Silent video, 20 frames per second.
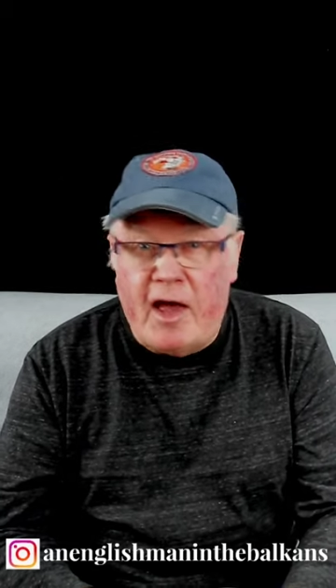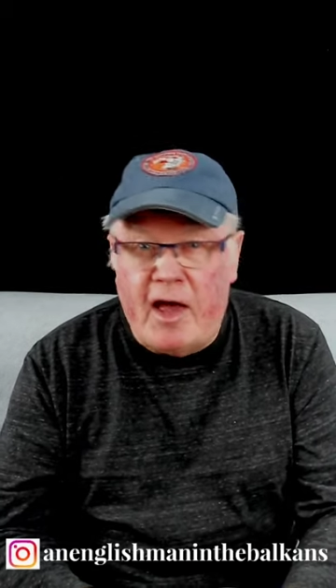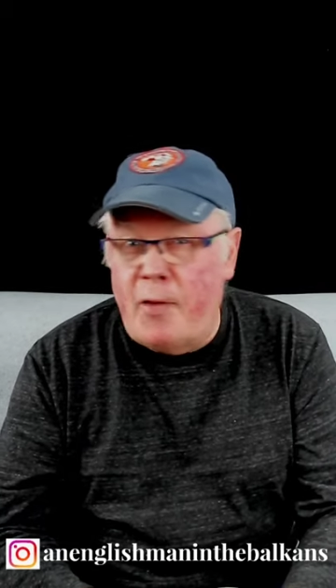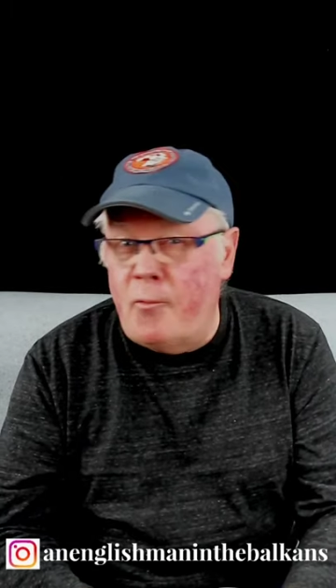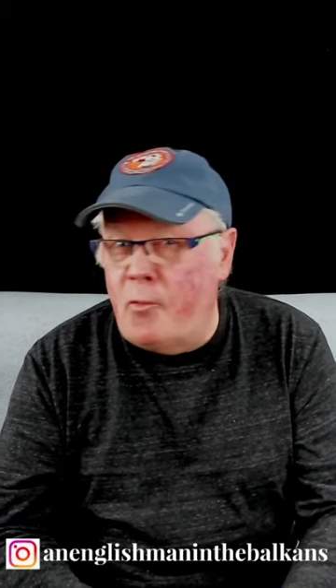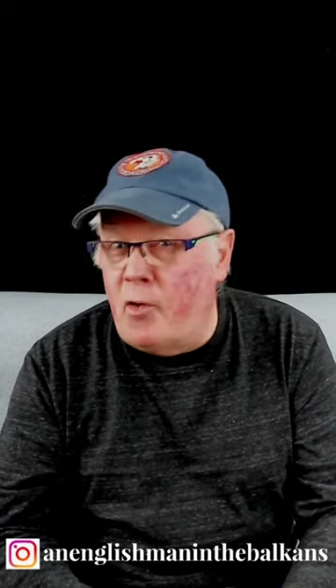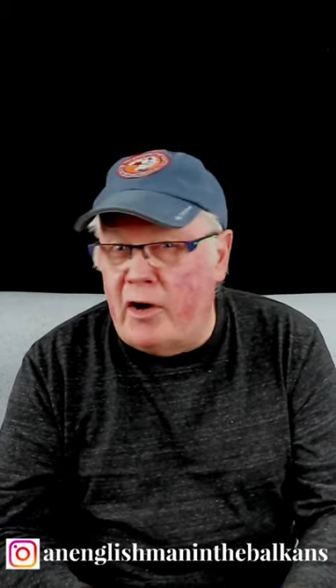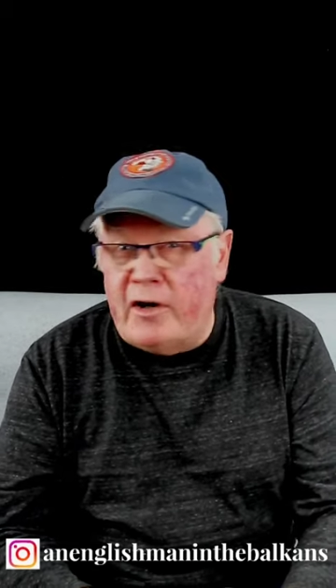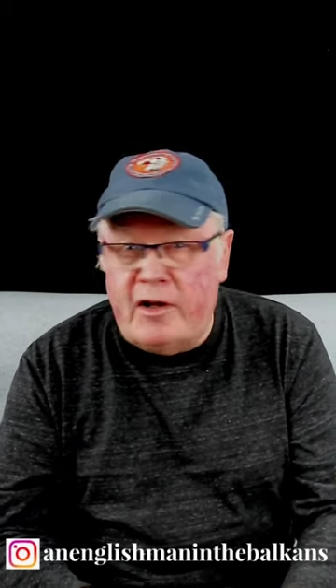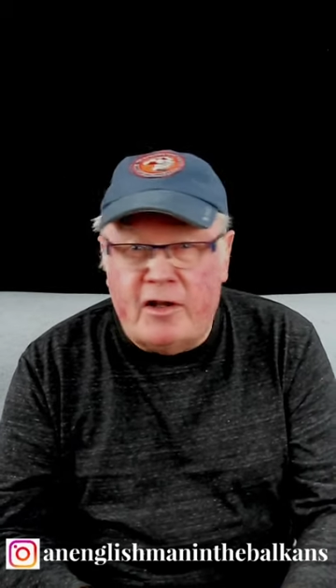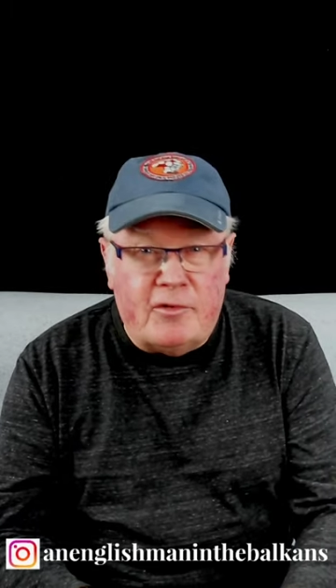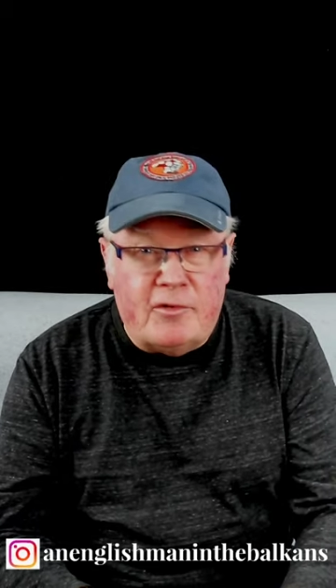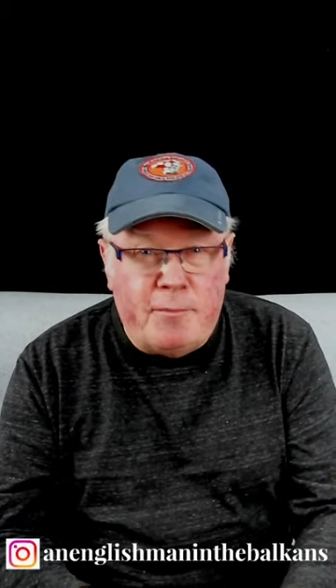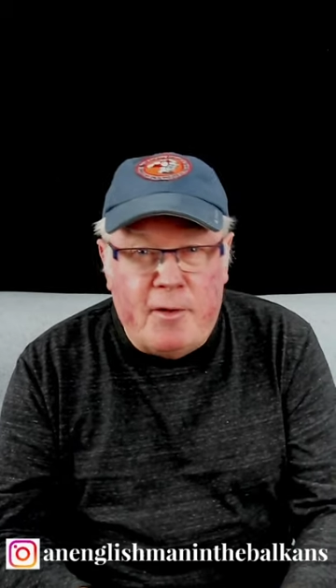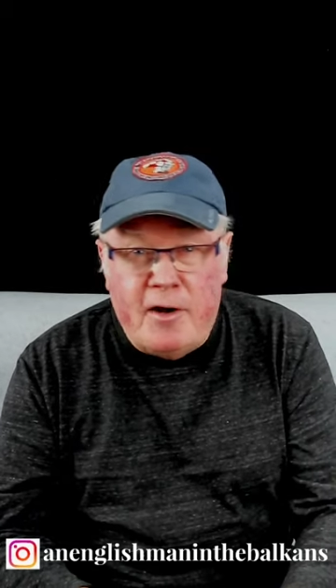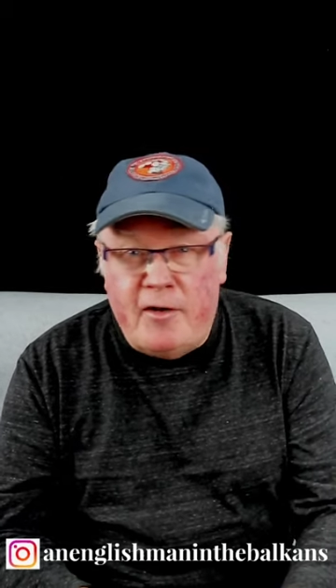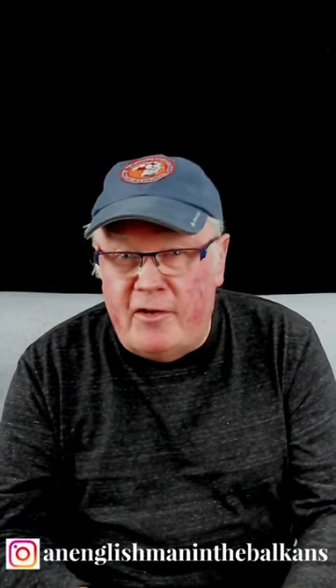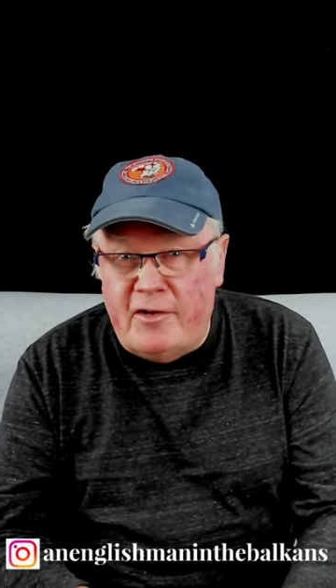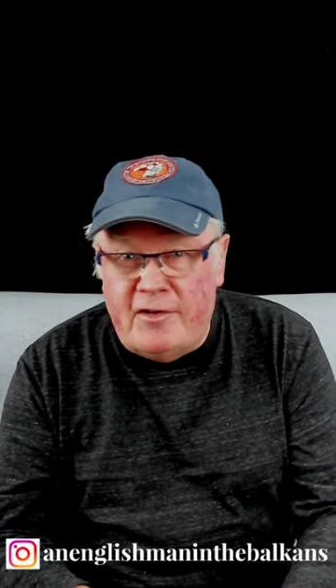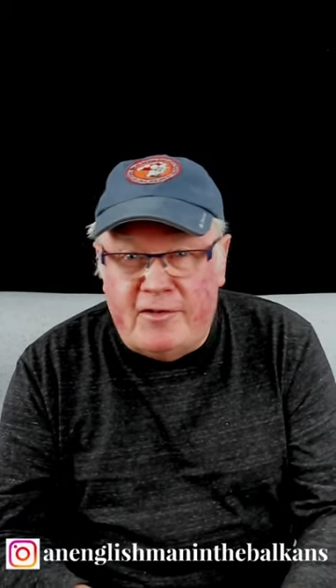And what an
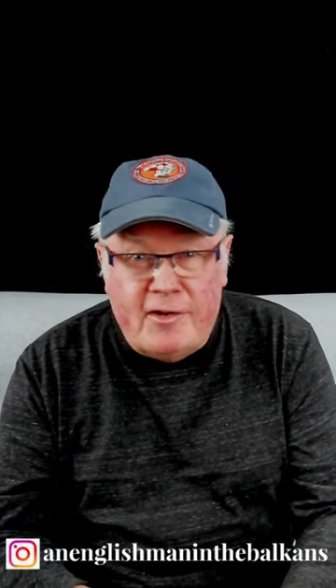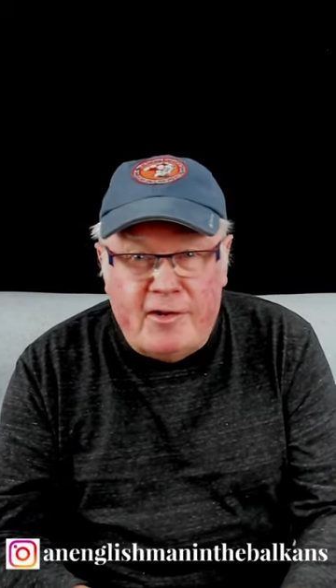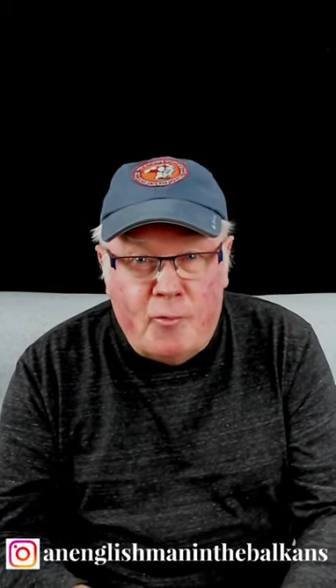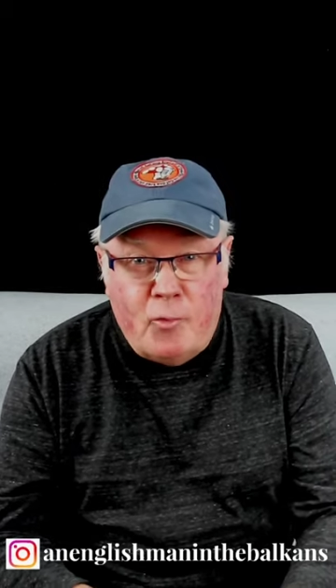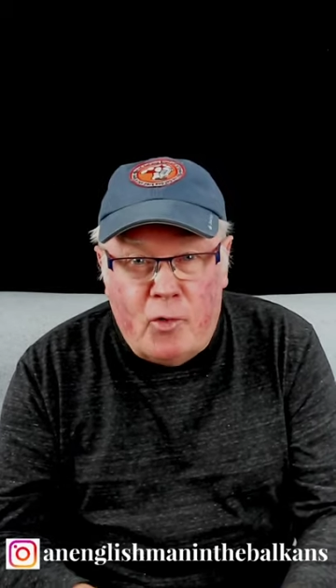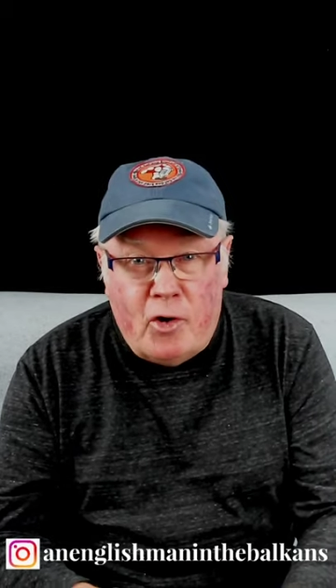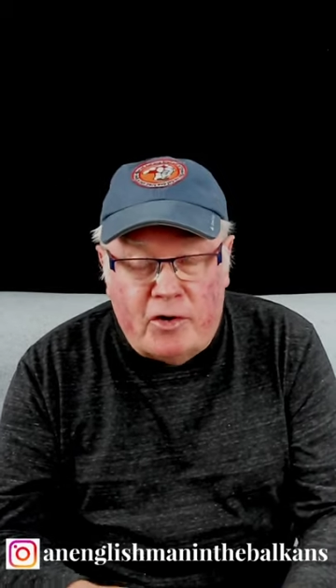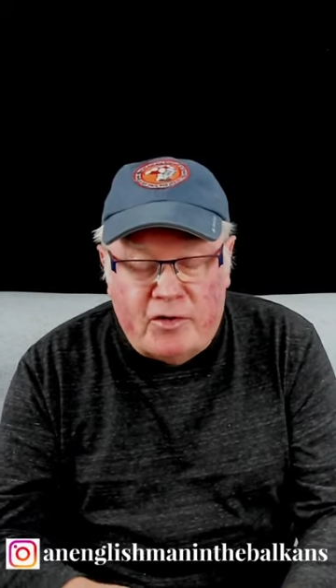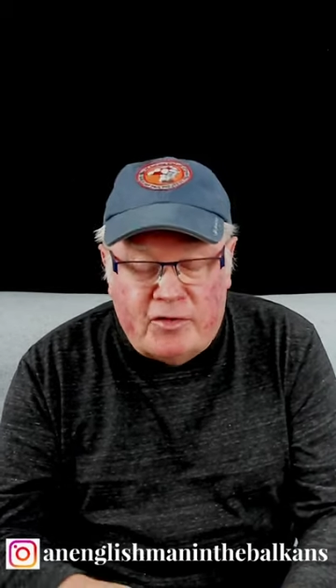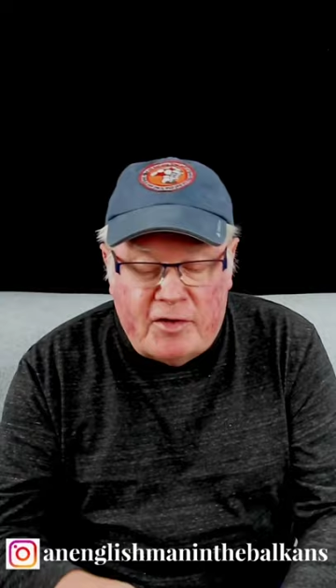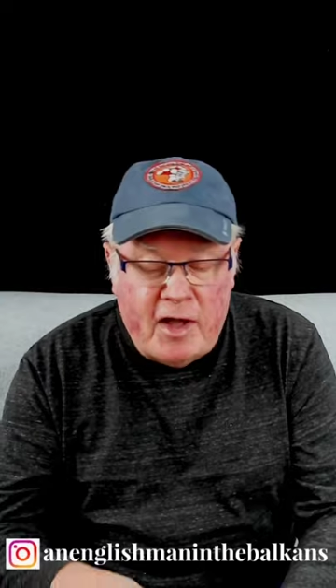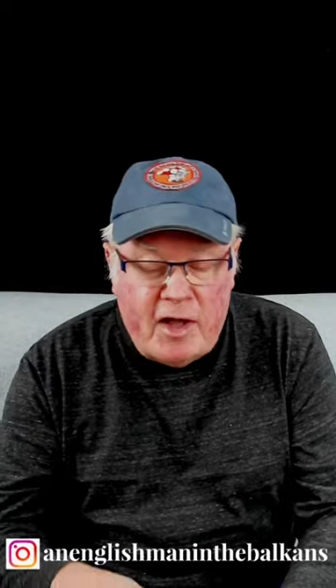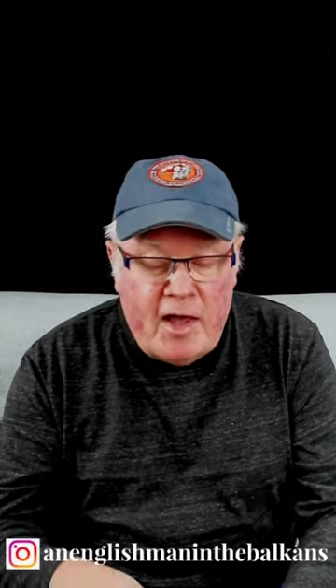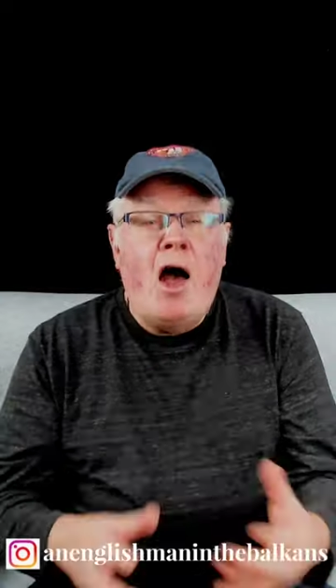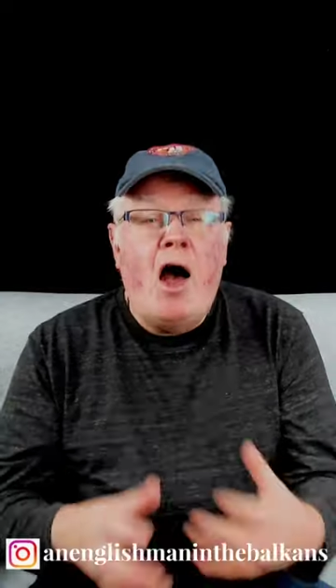experience it was.